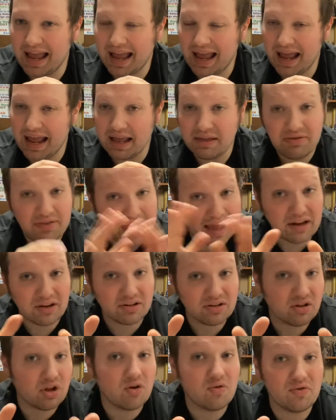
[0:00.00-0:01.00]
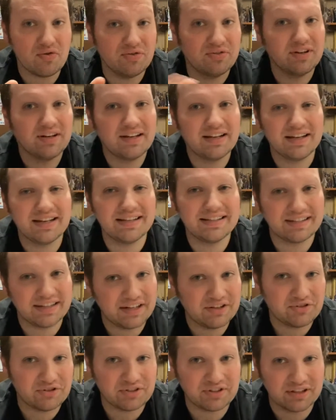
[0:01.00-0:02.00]
And that alone is an
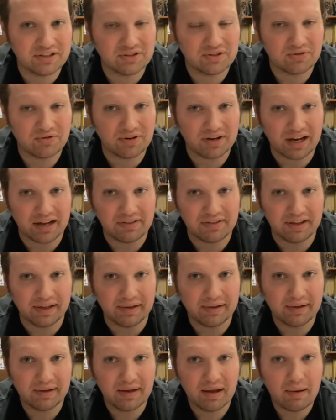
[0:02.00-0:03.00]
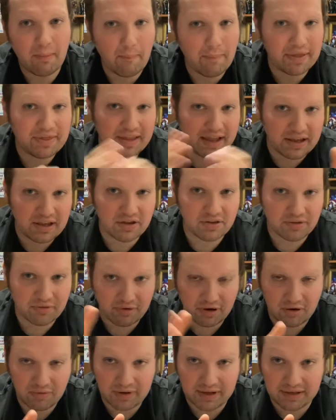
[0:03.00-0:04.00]
interesting story, I think. But then you
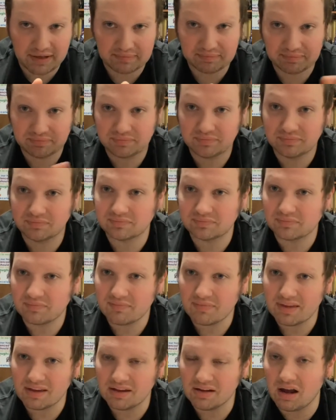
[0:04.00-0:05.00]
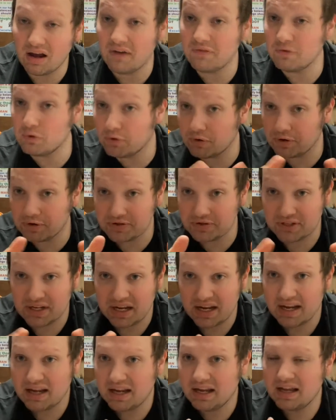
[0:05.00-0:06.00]
throw in, of course,
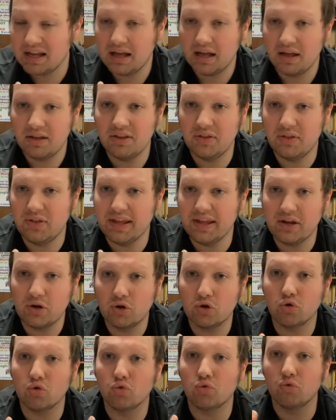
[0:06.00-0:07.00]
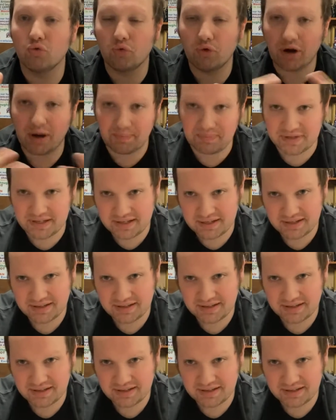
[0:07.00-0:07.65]
the corrupt,